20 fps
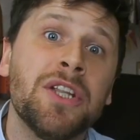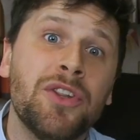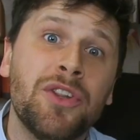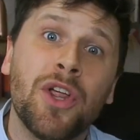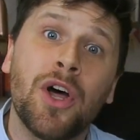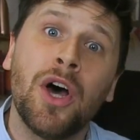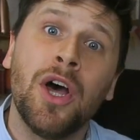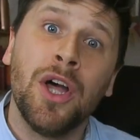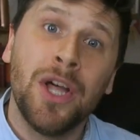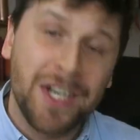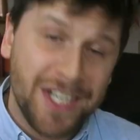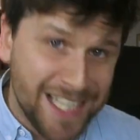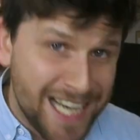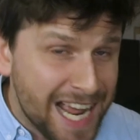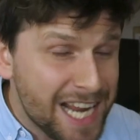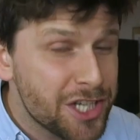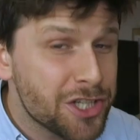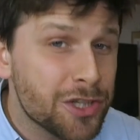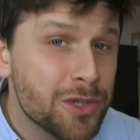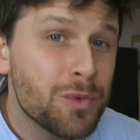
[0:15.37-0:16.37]
The
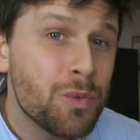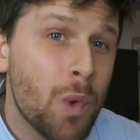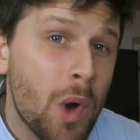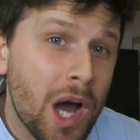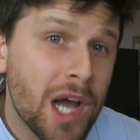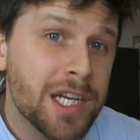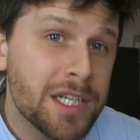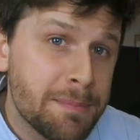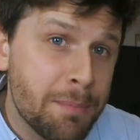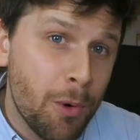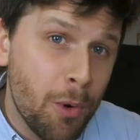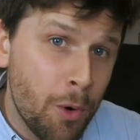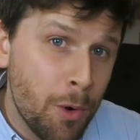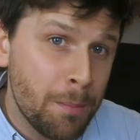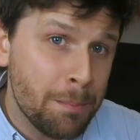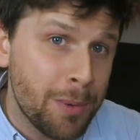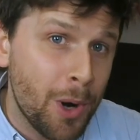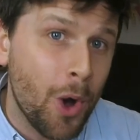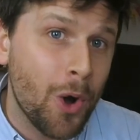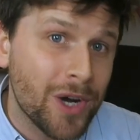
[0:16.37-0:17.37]
nationwide
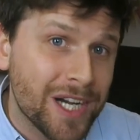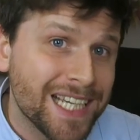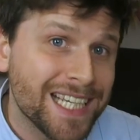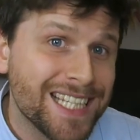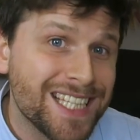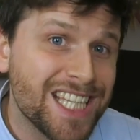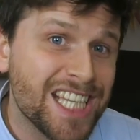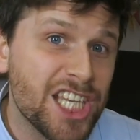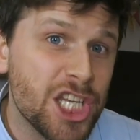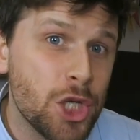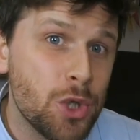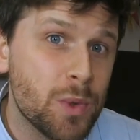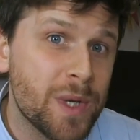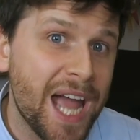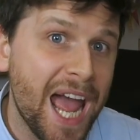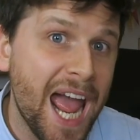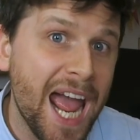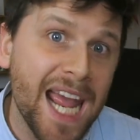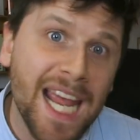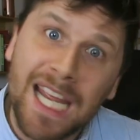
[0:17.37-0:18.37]
porn block in the
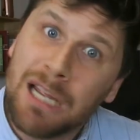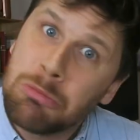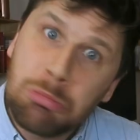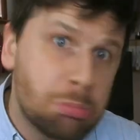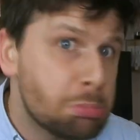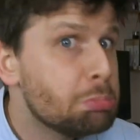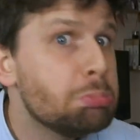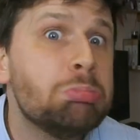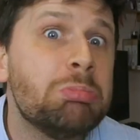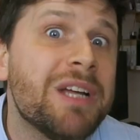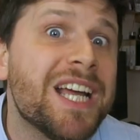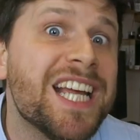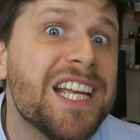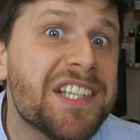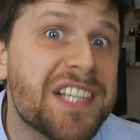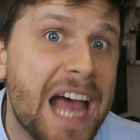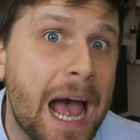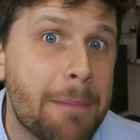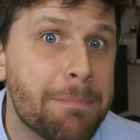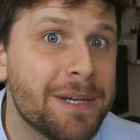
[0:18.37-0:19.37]
UK
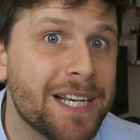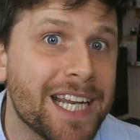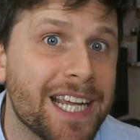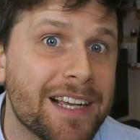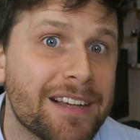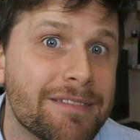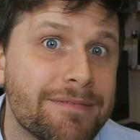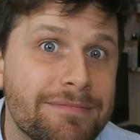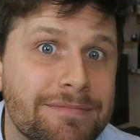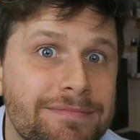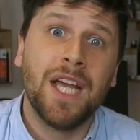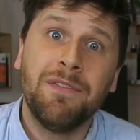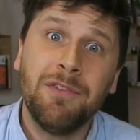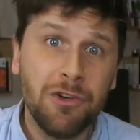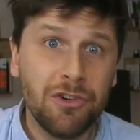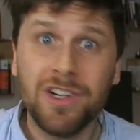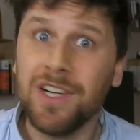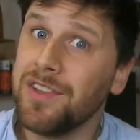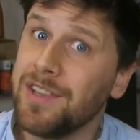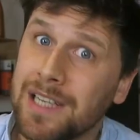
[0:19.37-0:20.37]
is happening. If
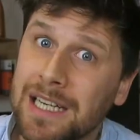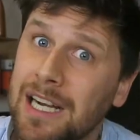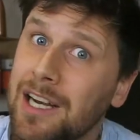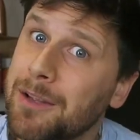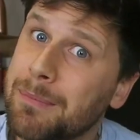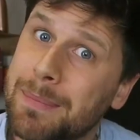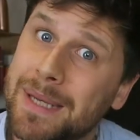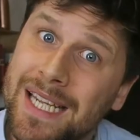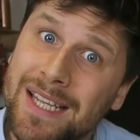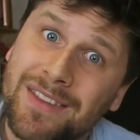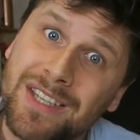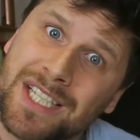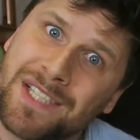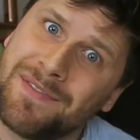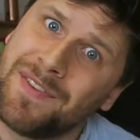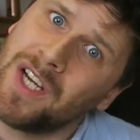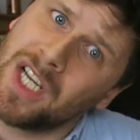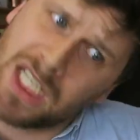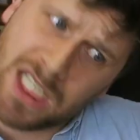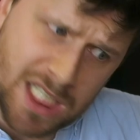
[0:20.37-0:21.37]
you're anything like me, this
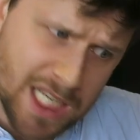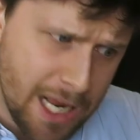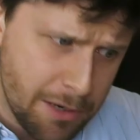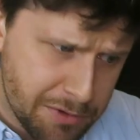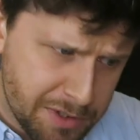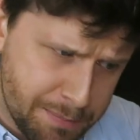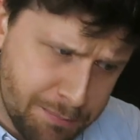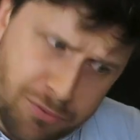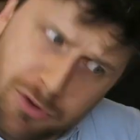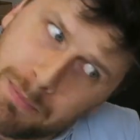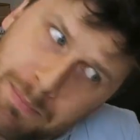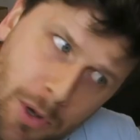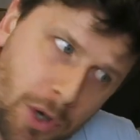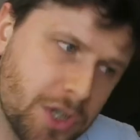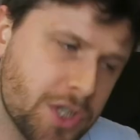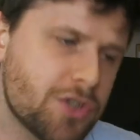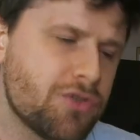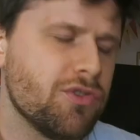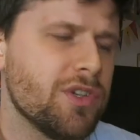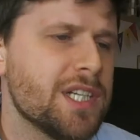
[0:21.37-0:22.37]
first sounds
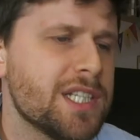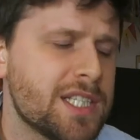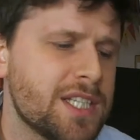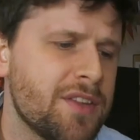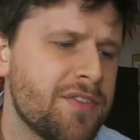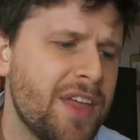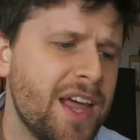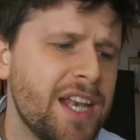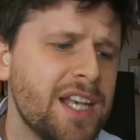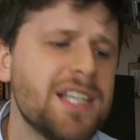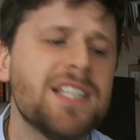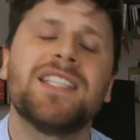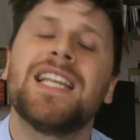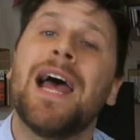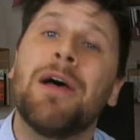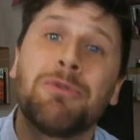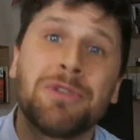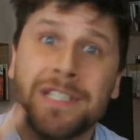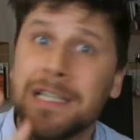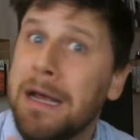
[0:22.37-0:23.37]
preposterous, then
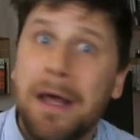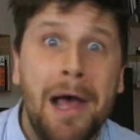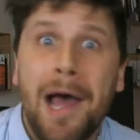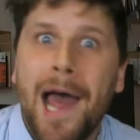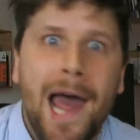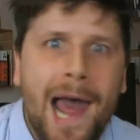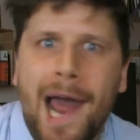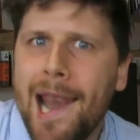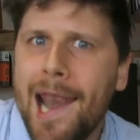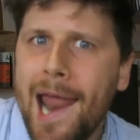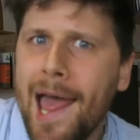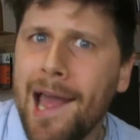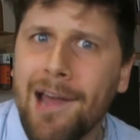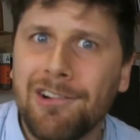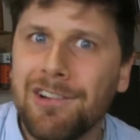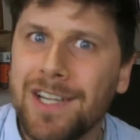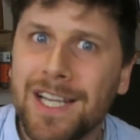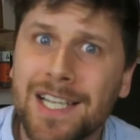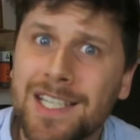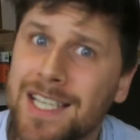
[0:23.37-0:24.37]
sounds
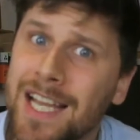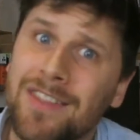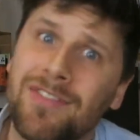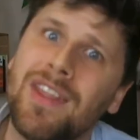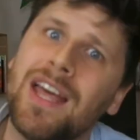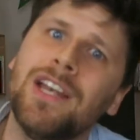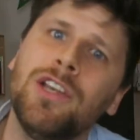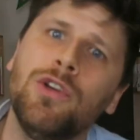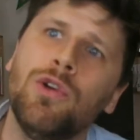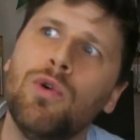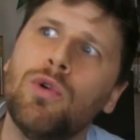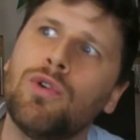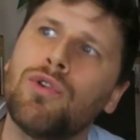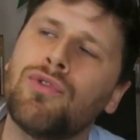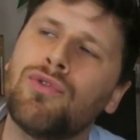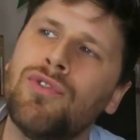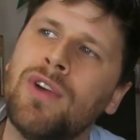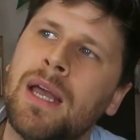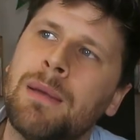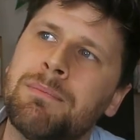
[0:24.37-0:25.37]
hilarious, and then you're
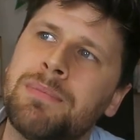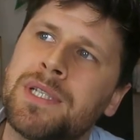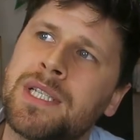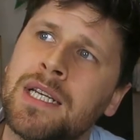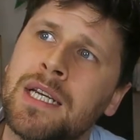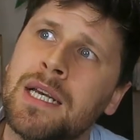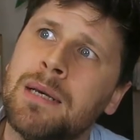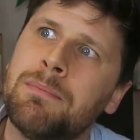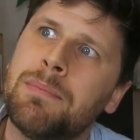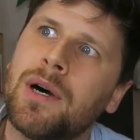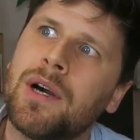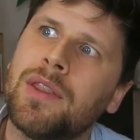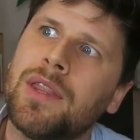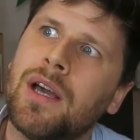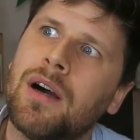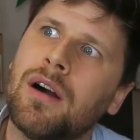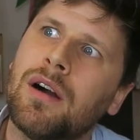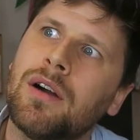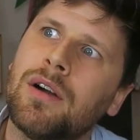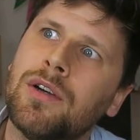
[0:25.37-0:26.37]
gripped by
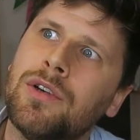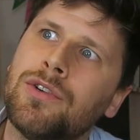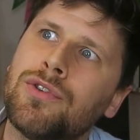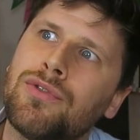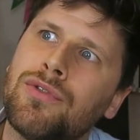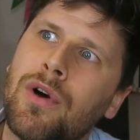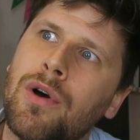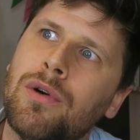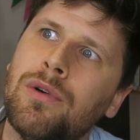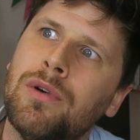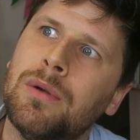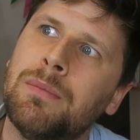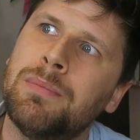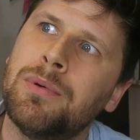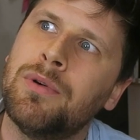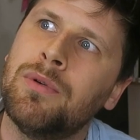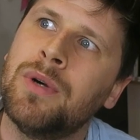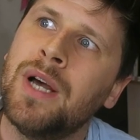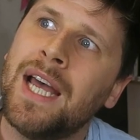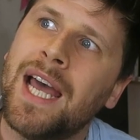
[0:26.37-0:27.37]
the
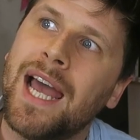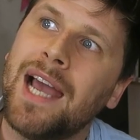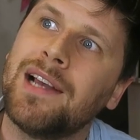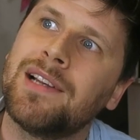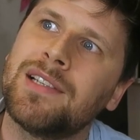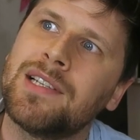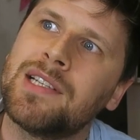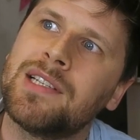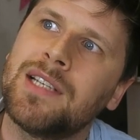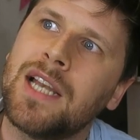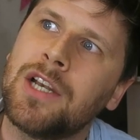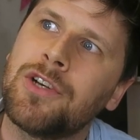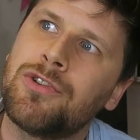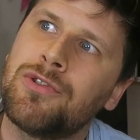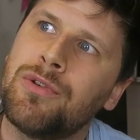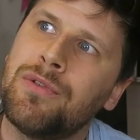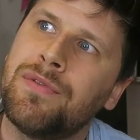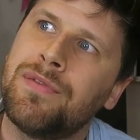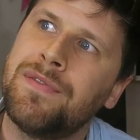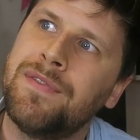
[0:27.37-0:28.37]
uncontrollable
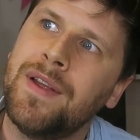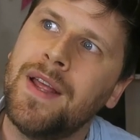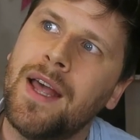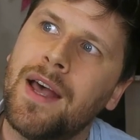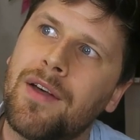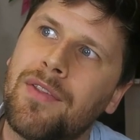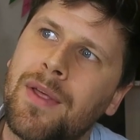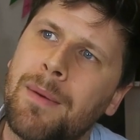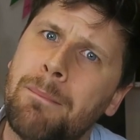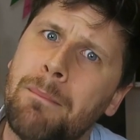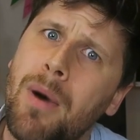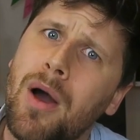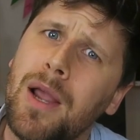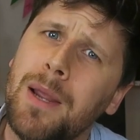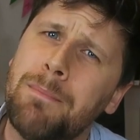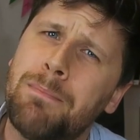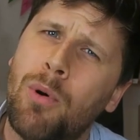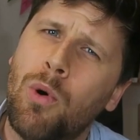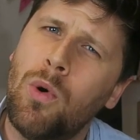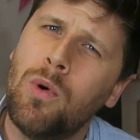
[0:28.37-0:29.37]
existential fear that
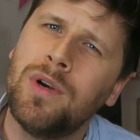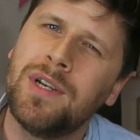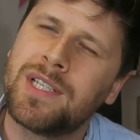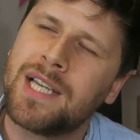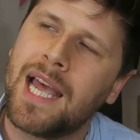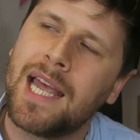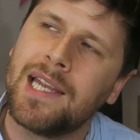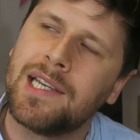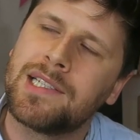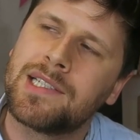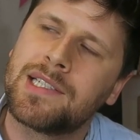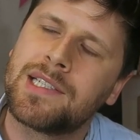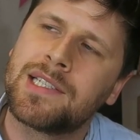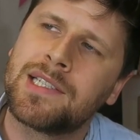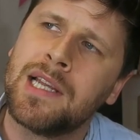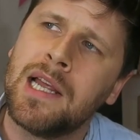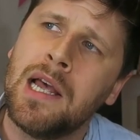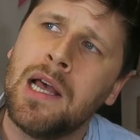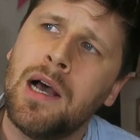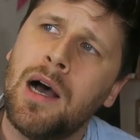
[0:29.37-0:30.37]
my porn
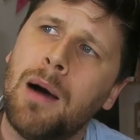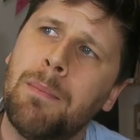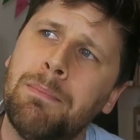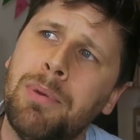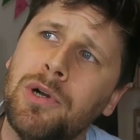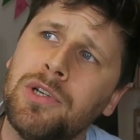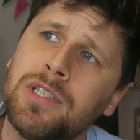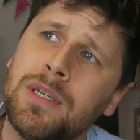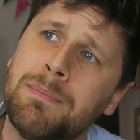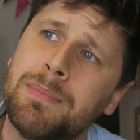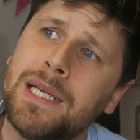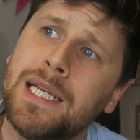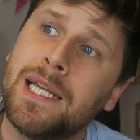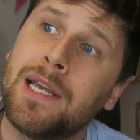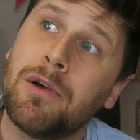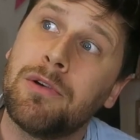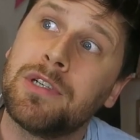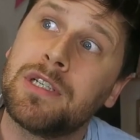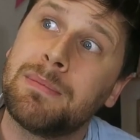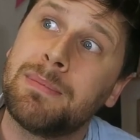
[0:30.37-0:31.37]
tastes are possibly
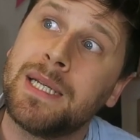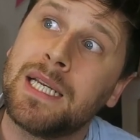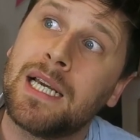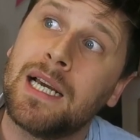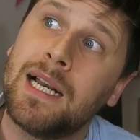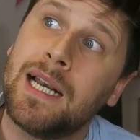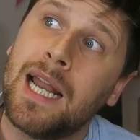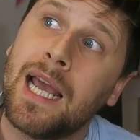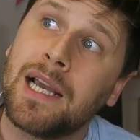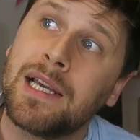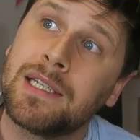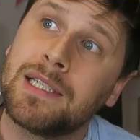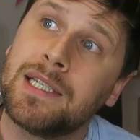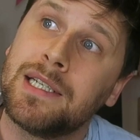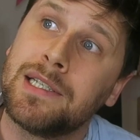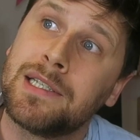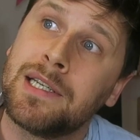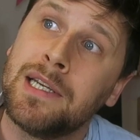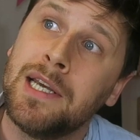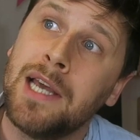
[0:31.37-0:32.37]
going to be
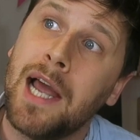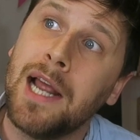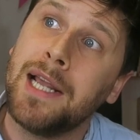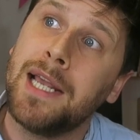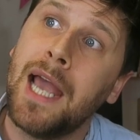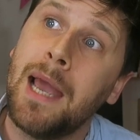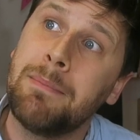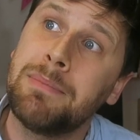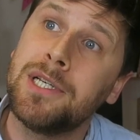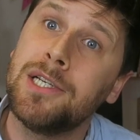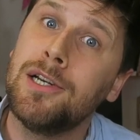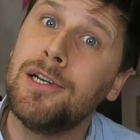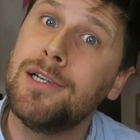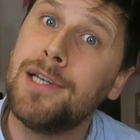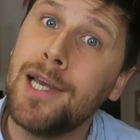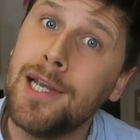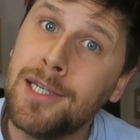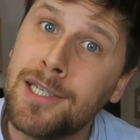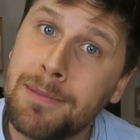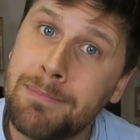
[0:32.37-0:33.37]
collected and kept in a
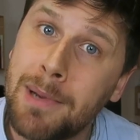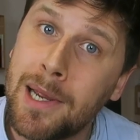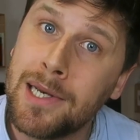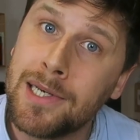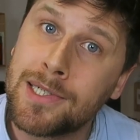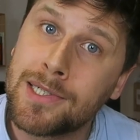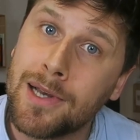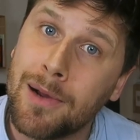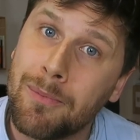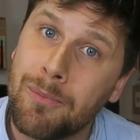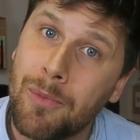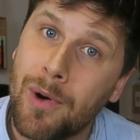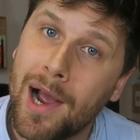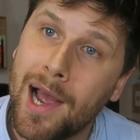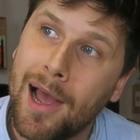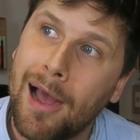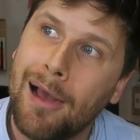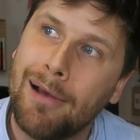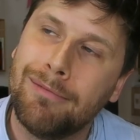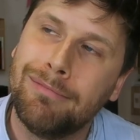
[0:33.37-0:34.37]
database
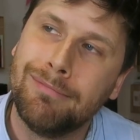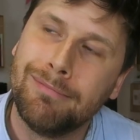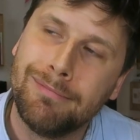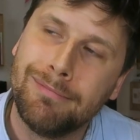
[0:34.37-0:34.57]
somewhere.